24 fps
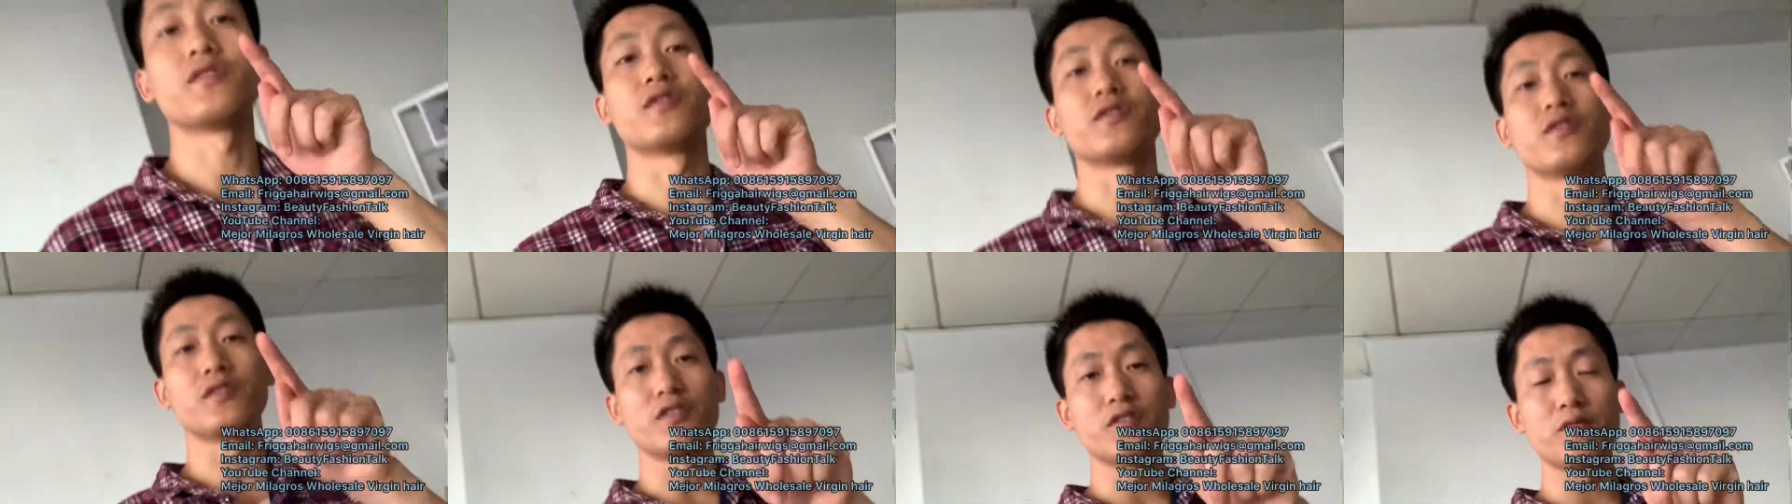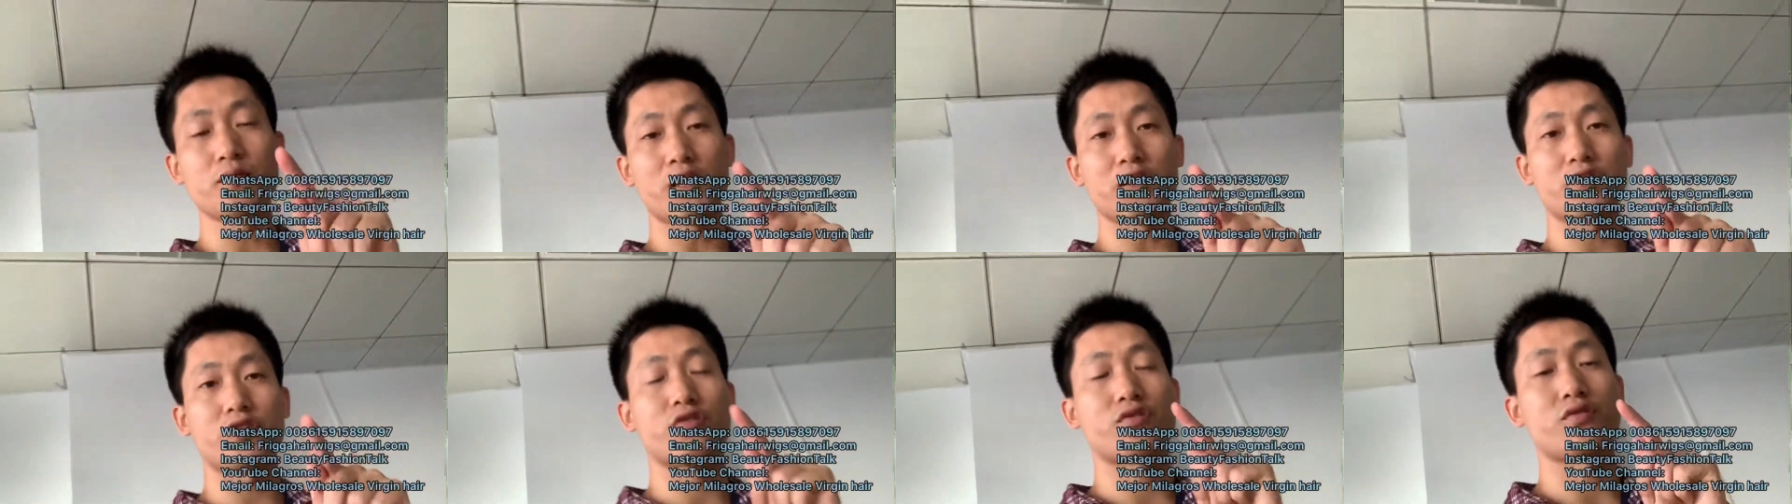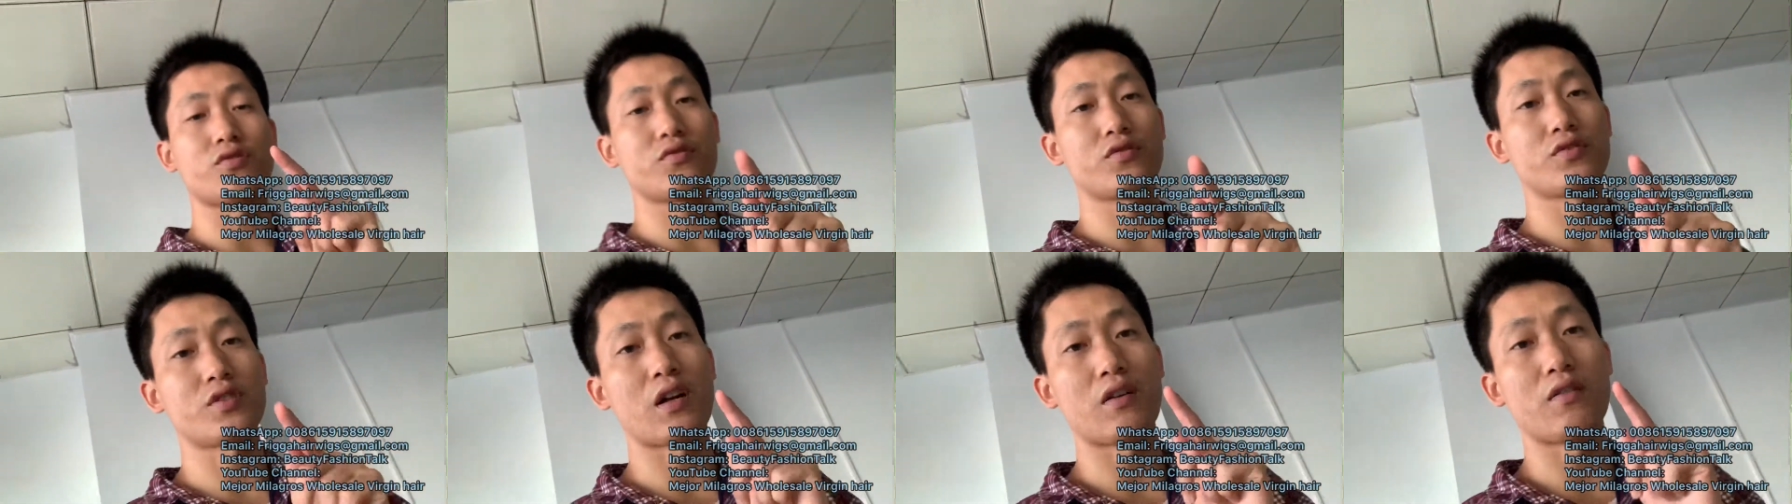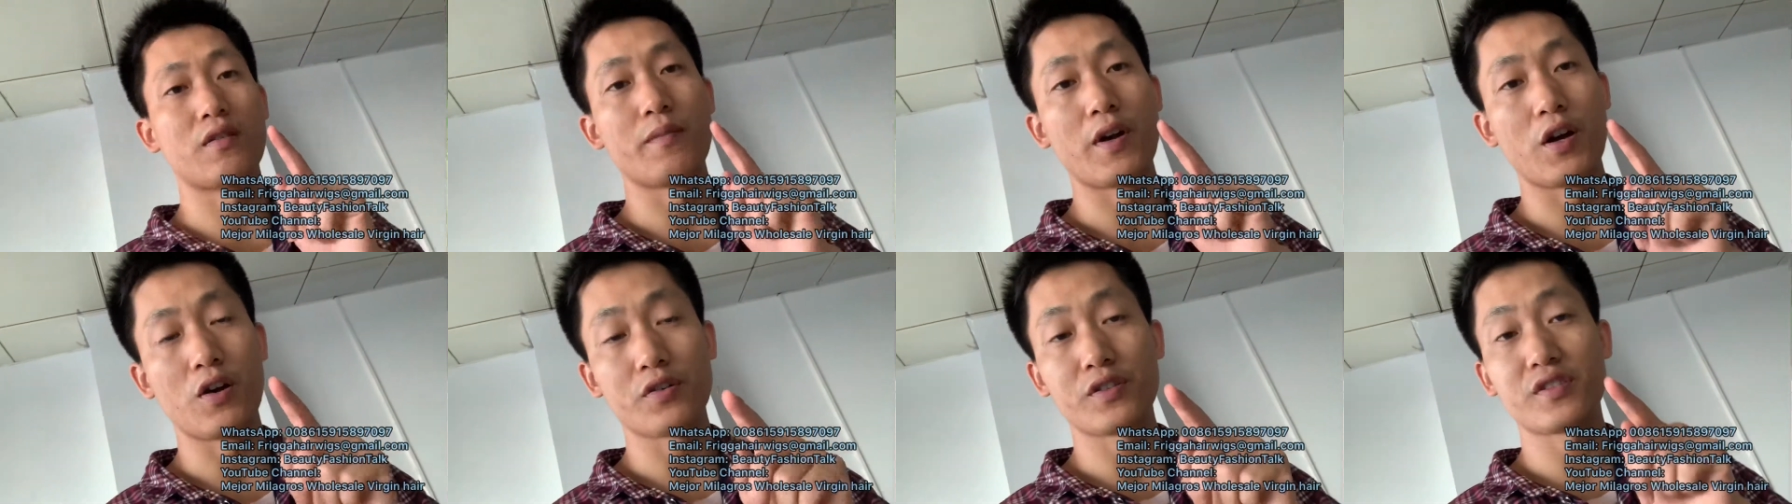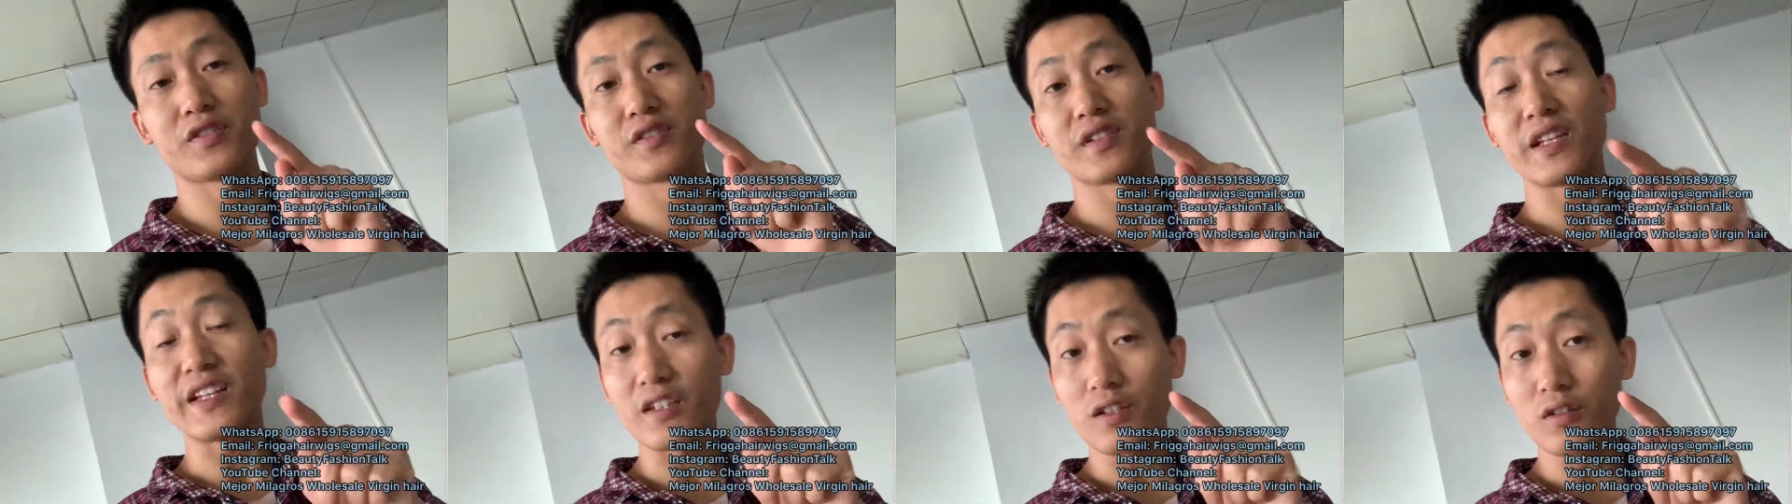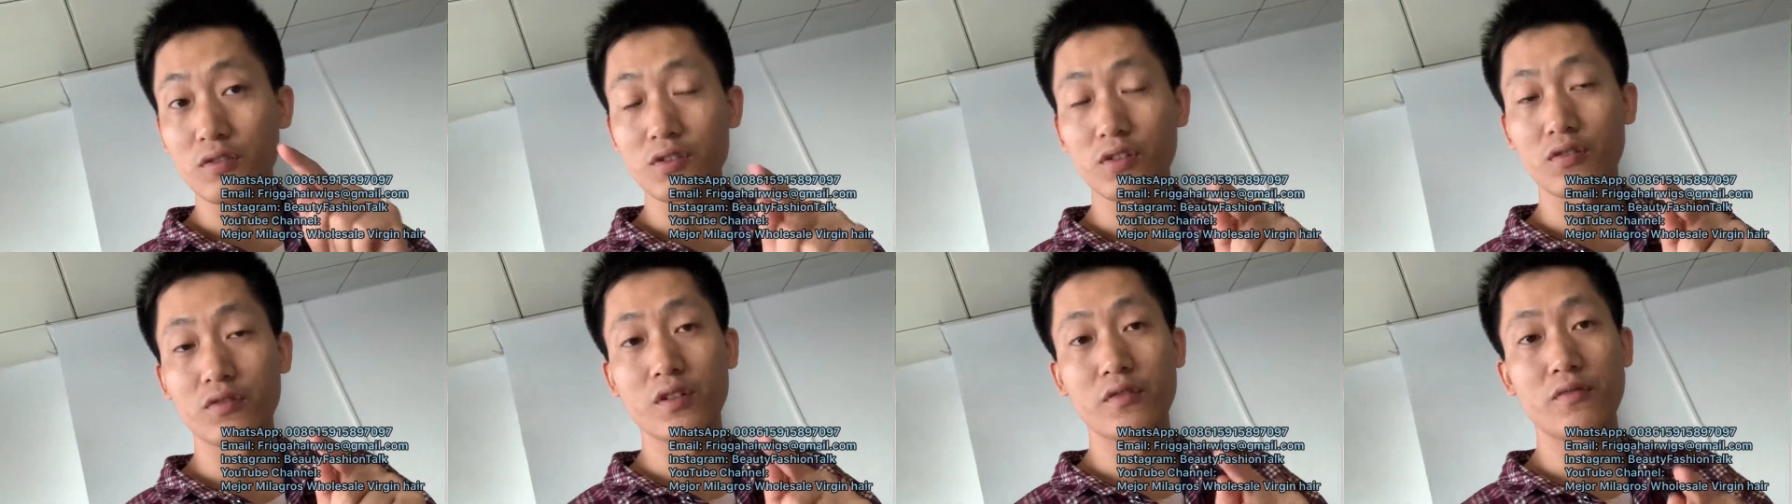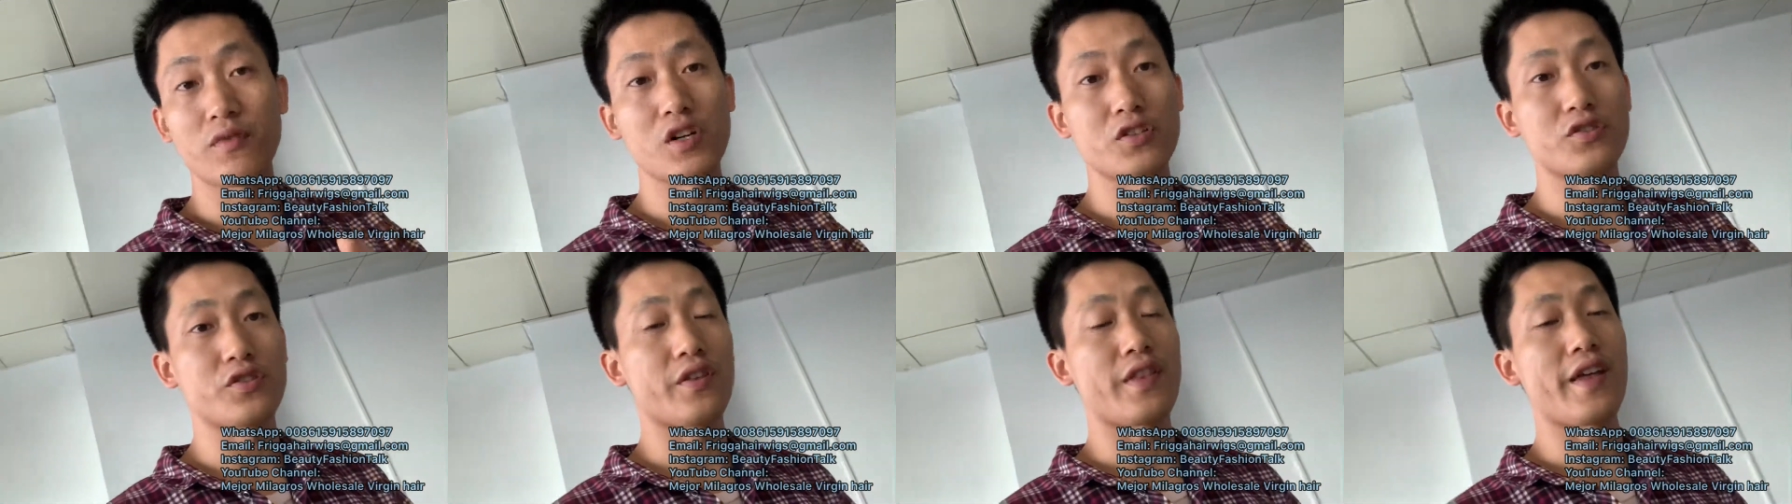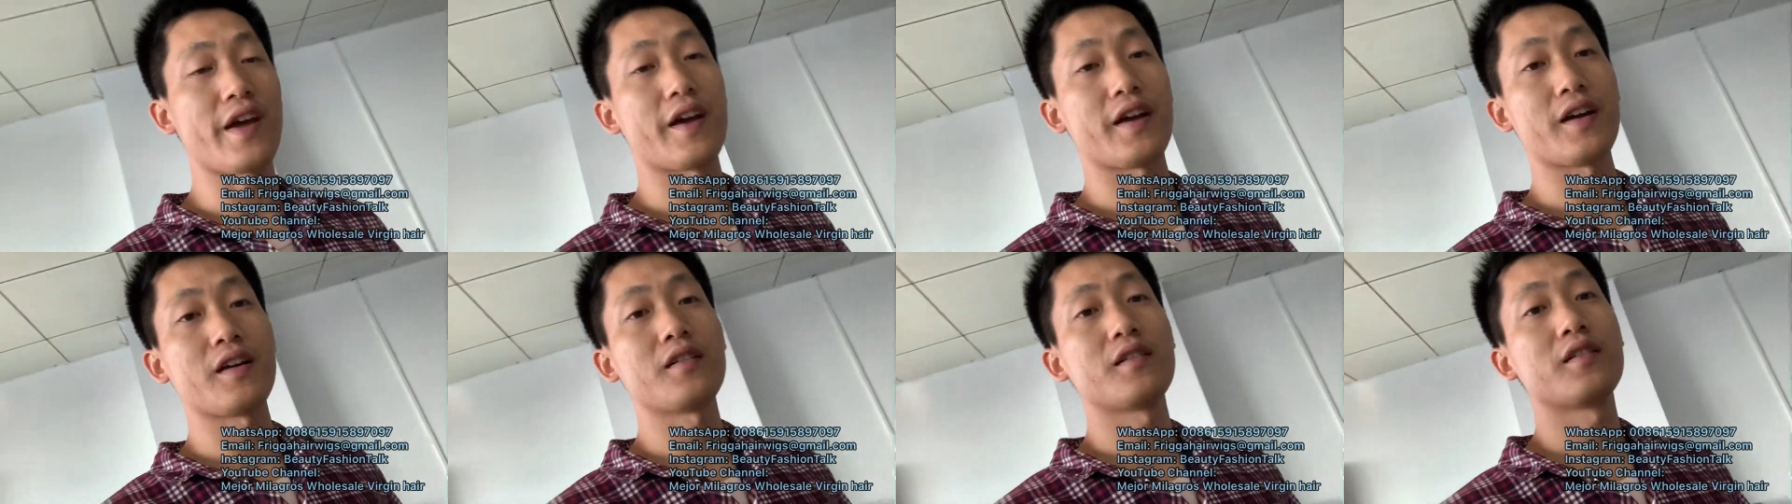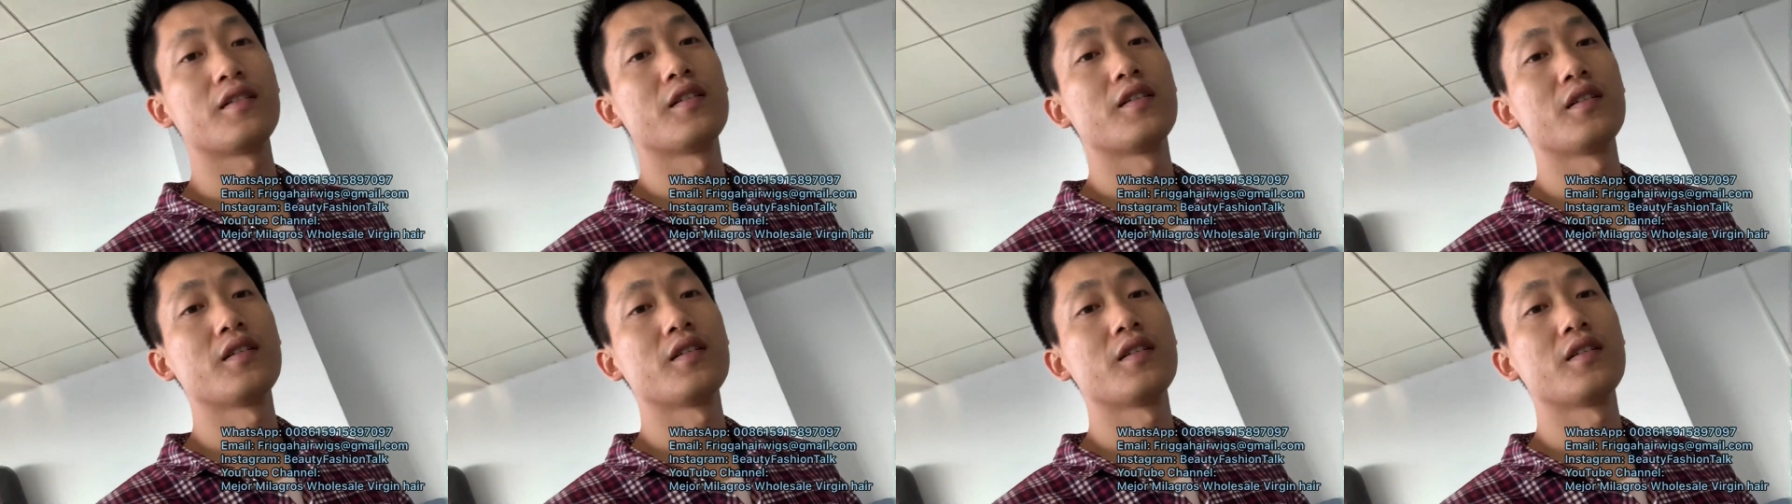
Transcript: you must choose our Meho single donor virgin hair,